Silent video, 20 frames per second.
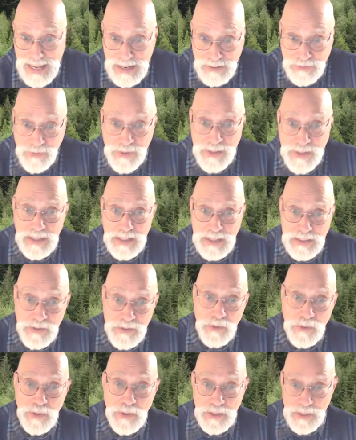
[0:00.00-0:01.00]
everything
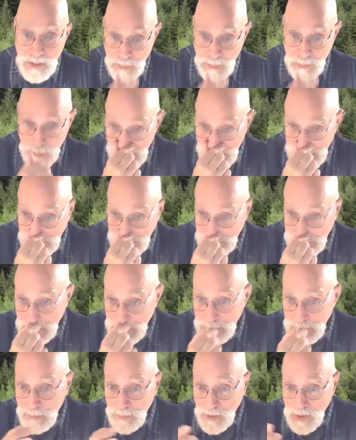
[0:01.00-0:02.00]
is going to
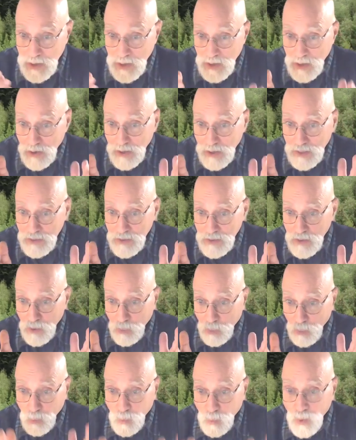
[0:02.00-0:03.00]
depend on
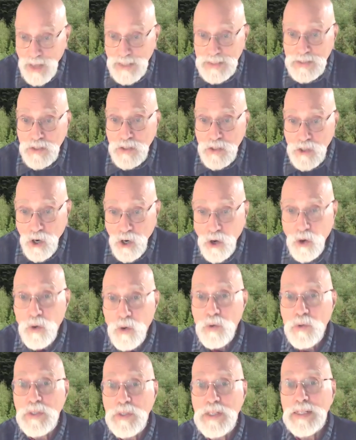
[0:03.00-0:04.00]
what
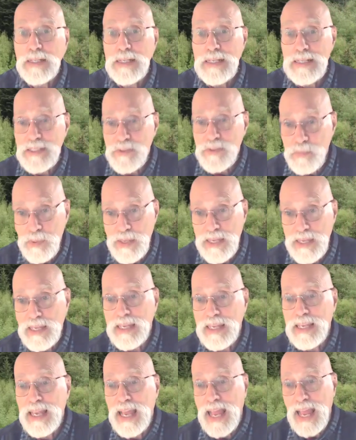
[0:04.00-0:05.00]
code is
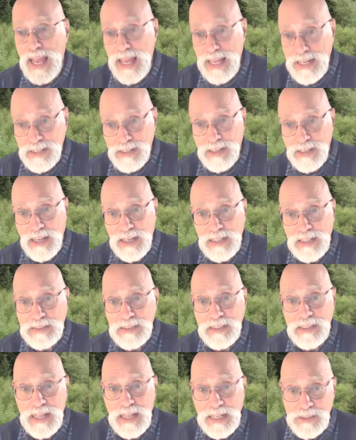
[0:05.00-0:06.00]
being
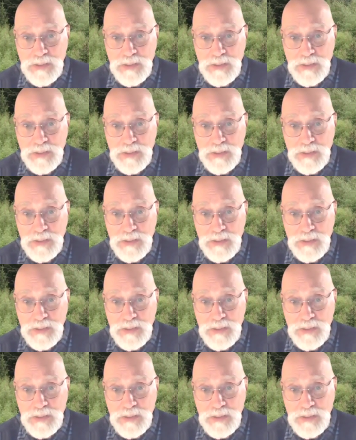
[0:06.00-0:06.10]
analyzed. And